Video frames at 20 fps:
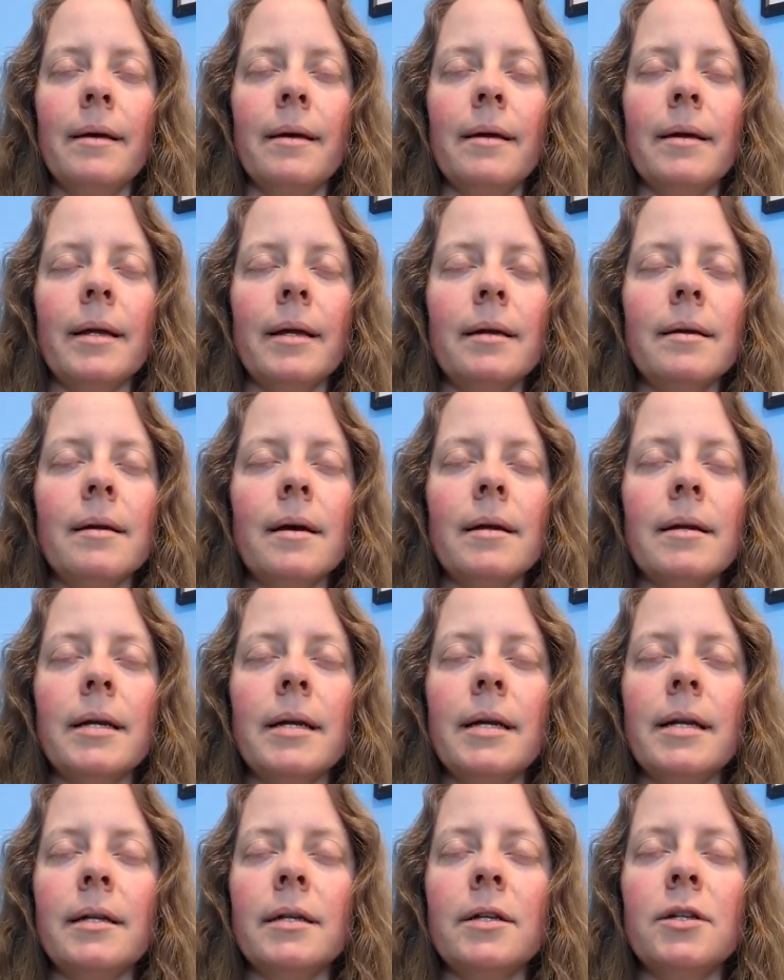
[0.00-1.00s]
and not
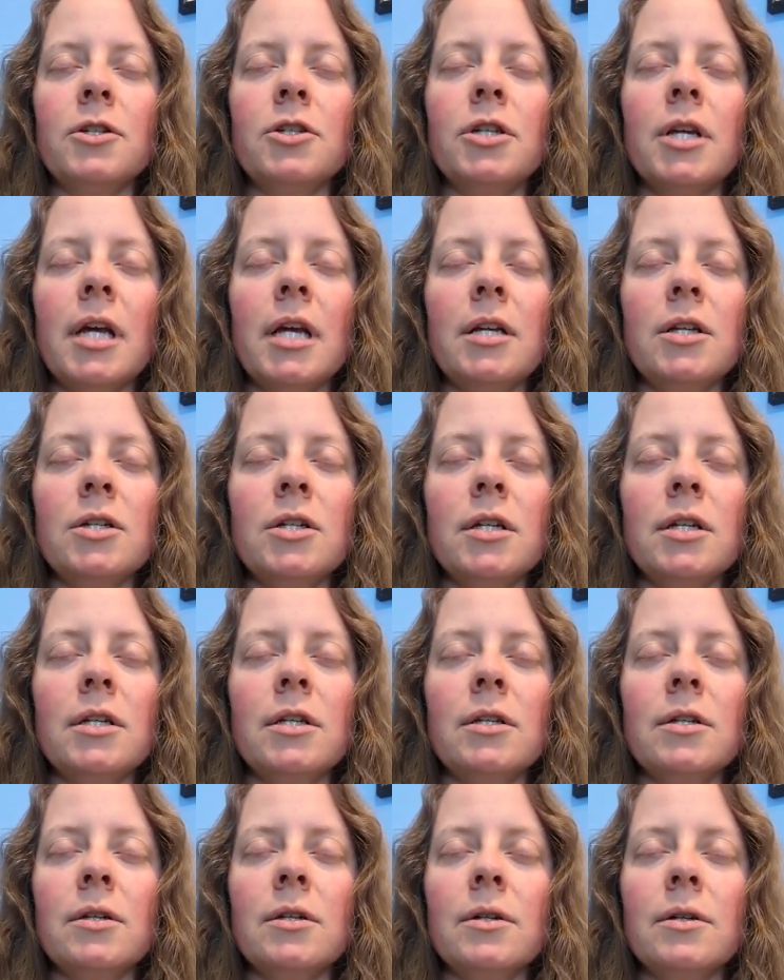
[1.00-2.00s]
needing to change
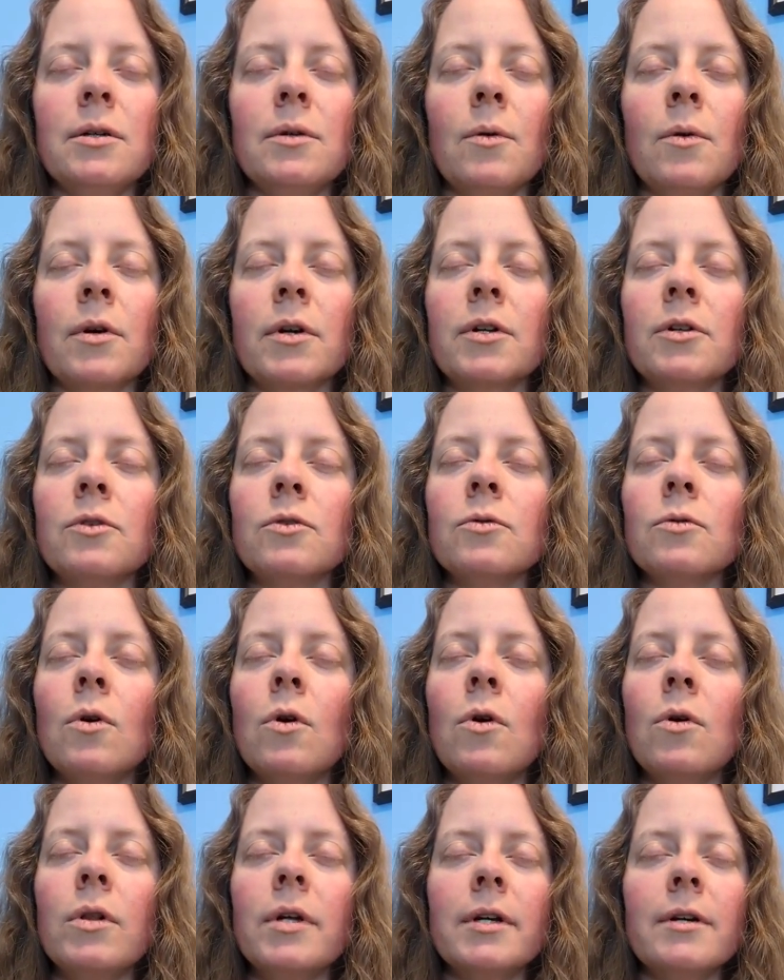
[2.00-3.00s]
it or
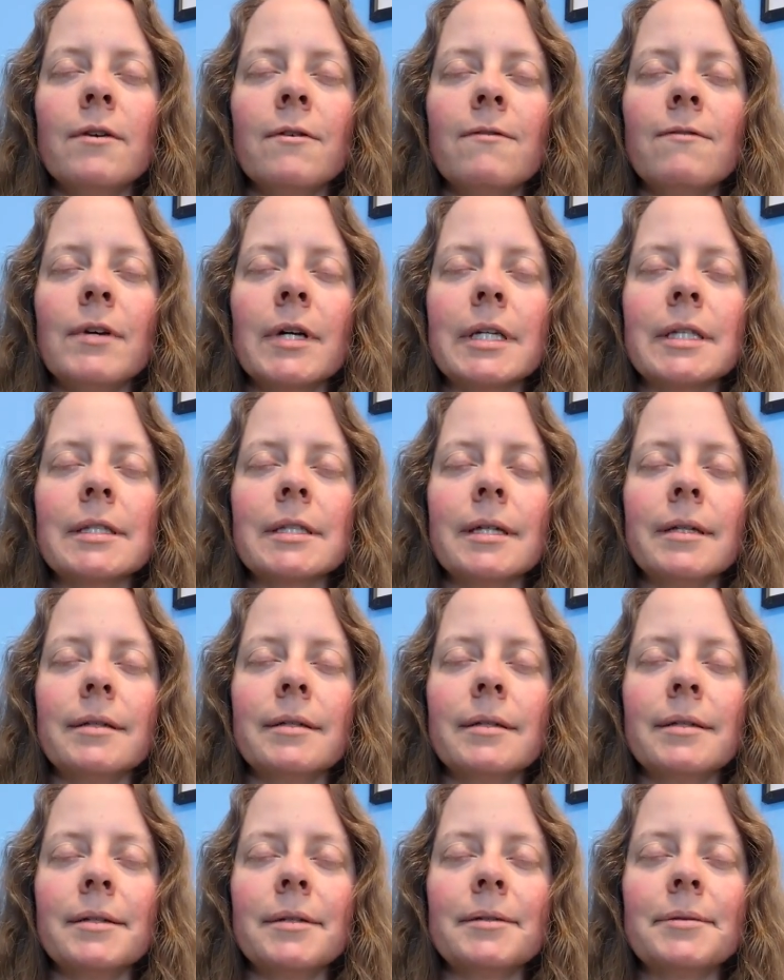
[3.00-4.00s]
control it or fix
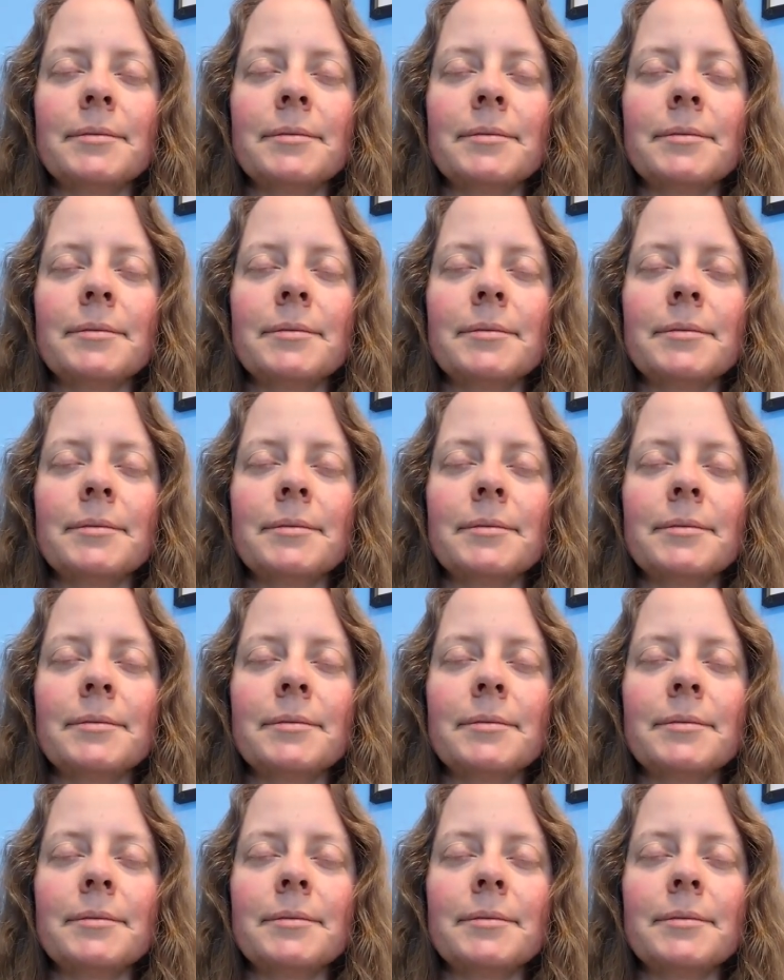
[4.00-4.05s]
it.